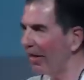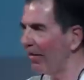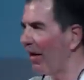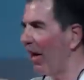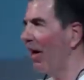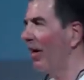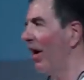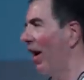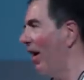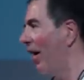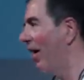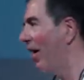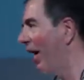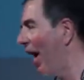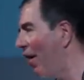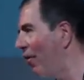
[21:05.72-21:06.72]
kiss, hug,
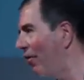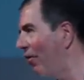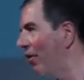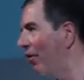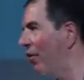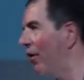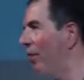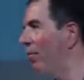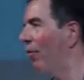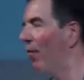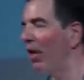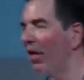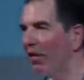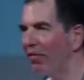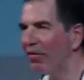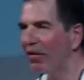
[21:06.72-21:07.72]
hug. How was the trip?
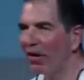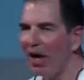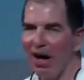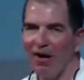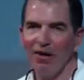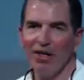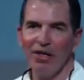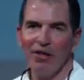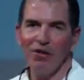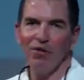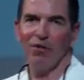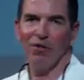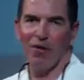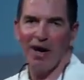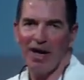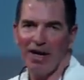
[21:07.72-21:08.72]
Wonderful. How are you?
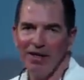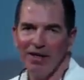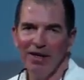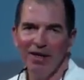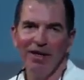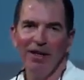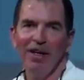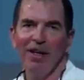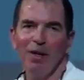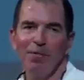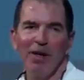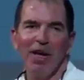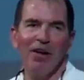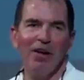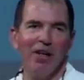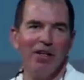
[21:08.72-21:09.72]
Great. And I'm
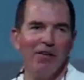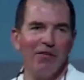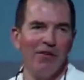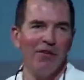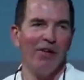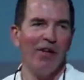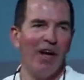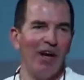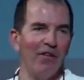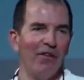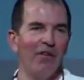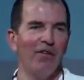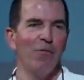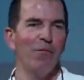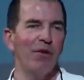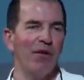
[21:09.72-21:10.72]
carrying the
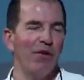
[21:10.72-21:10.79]
suitcases and